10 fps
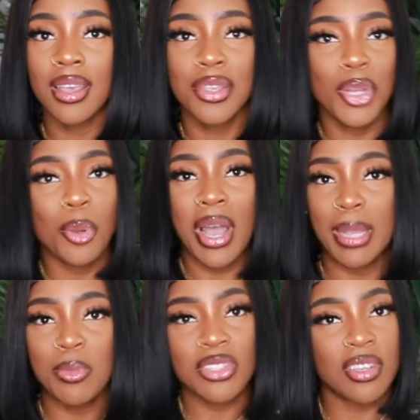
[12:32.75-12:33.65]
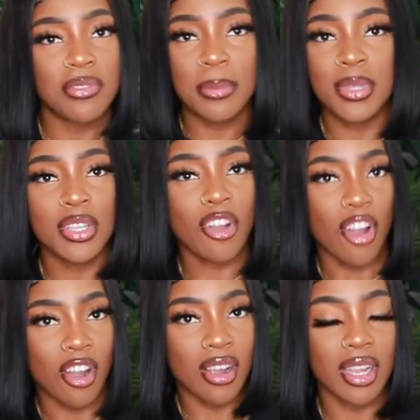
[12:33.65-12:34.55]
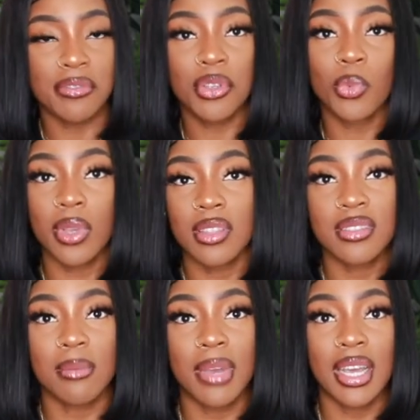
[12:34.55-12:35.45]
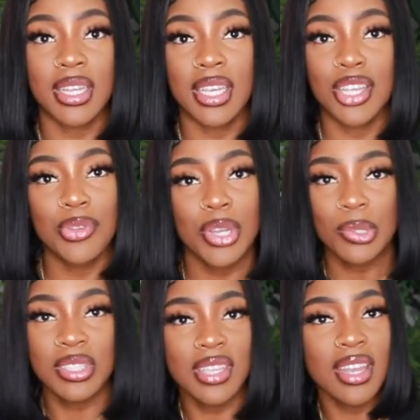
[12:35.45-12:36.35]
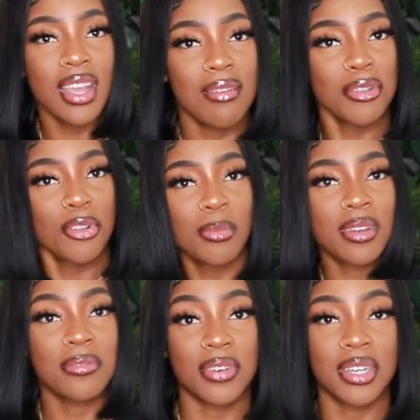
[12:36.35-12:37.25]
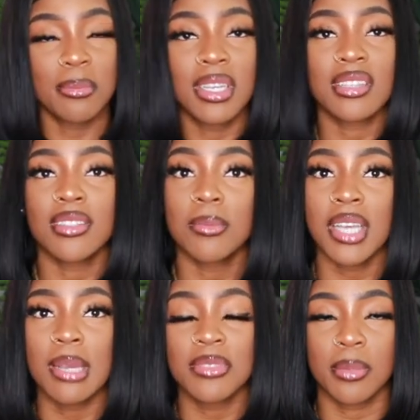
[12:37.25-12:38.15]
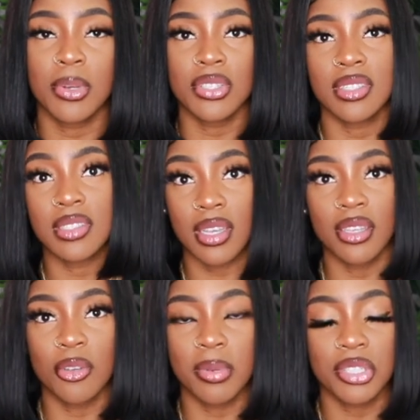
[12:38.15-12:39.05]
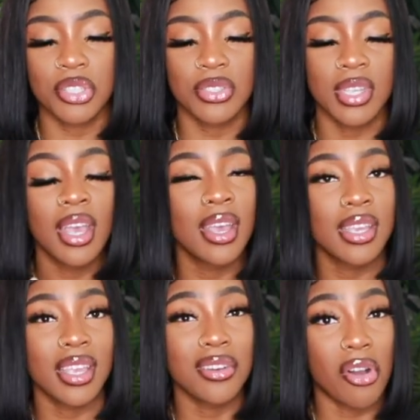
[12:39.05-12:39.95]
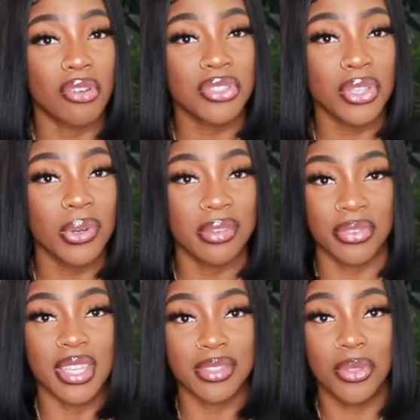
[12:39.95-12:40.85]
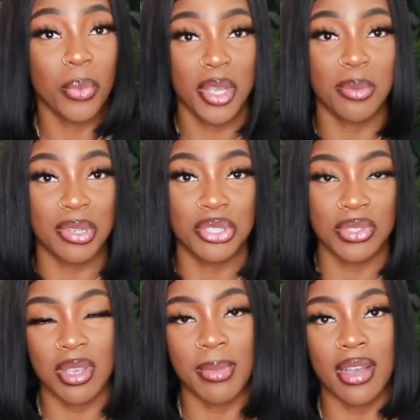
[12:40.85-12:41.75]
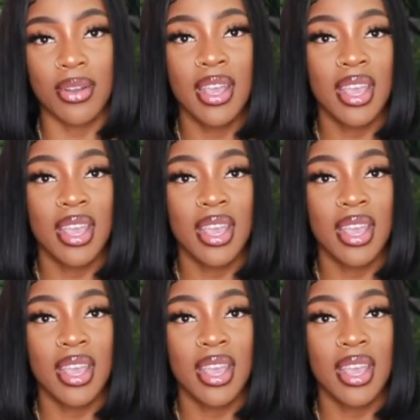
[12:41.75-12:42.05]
You know, hype yourself up in the car. If you're with somebody, you know, just kind of have a little bit of fun, because sometimes the person taking your pictures can also affect the way your pictures come out.